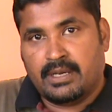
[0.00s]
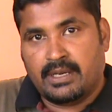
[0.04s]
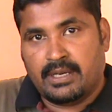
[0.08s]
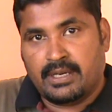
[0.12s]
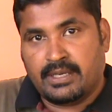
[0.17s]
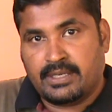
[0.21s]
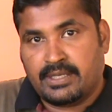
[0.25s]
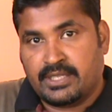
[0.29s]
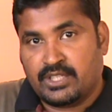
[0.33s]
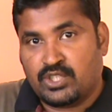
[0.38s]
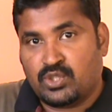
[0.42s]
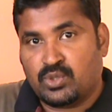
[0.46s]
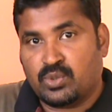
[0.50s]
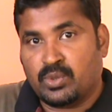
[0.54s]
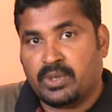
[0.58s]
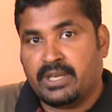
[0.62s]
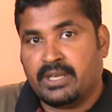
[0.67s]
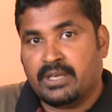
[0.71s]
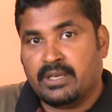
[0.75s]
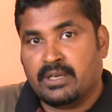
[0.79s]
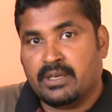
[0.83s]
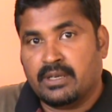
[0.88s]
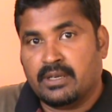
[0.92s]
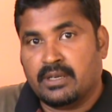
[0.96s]
it is
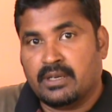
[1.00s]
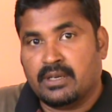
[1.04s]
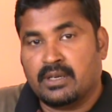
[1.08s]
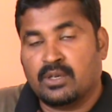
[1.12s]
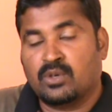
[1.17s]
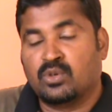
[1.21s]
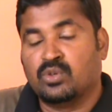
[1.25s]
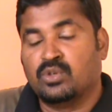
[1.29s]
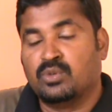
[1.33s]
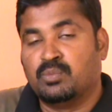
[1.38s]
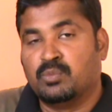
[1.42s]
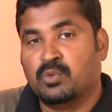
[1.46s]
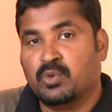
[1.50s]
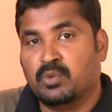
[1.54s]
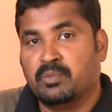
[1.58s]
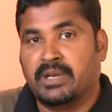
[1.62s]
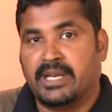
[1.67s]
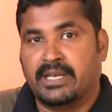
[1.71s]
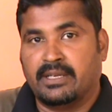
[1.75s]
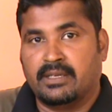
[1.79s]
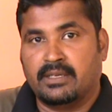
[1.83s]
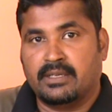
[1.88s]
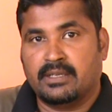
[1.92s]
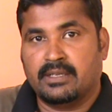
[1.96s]
showing a good
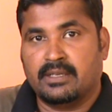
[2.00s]
movement